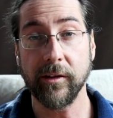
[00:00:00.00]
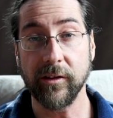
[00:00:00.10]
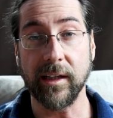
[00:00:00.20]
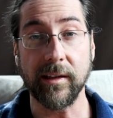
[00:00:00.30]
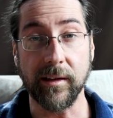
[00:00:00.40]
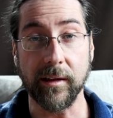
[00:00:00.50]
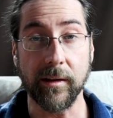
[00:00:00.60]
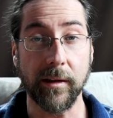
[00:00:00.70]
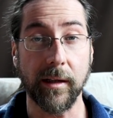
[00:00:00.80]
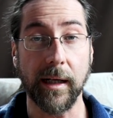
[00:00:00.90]
set
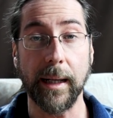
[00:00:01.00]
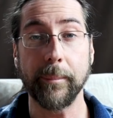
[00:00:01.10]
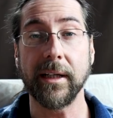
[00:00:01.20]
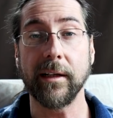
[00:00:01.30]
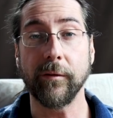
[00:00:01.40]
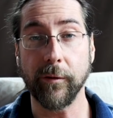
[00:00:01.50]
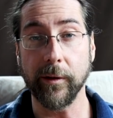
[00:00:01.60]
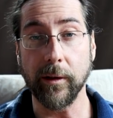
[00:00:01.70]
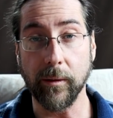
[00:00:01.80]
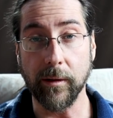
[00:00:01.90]
the update
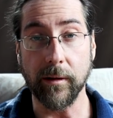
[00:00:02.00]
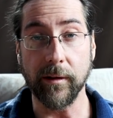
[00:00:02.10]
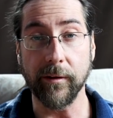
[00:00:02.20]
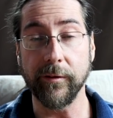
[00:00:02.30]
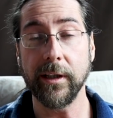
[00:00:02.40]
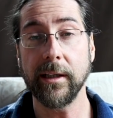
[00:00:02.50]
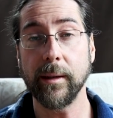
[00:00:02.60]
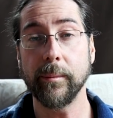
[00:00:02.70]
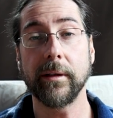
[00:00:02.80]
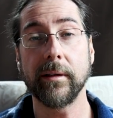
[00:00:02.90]
for your VIN
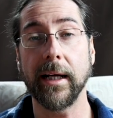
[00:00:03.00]
number,